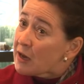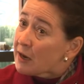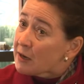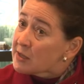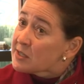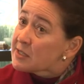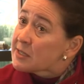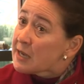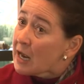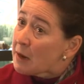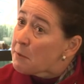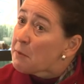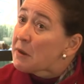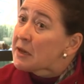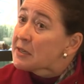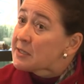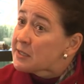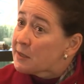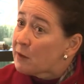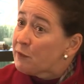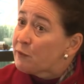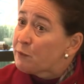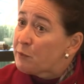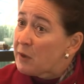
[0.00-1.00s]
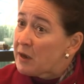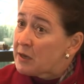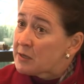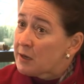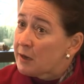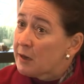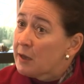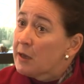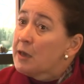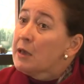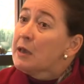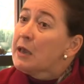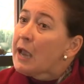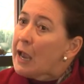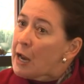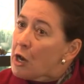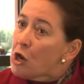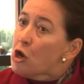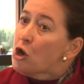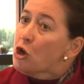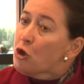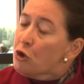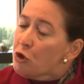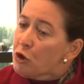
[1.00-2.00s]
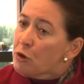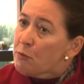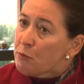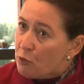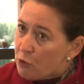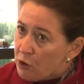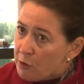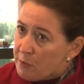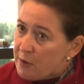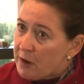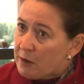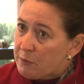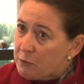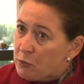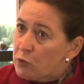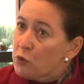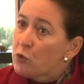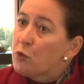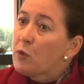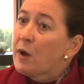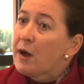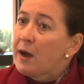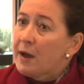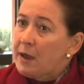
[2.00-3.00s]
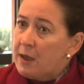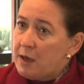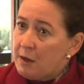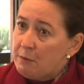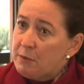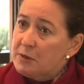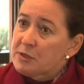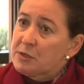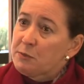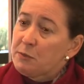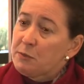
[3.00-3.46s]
understand myself better and learn more about who I am as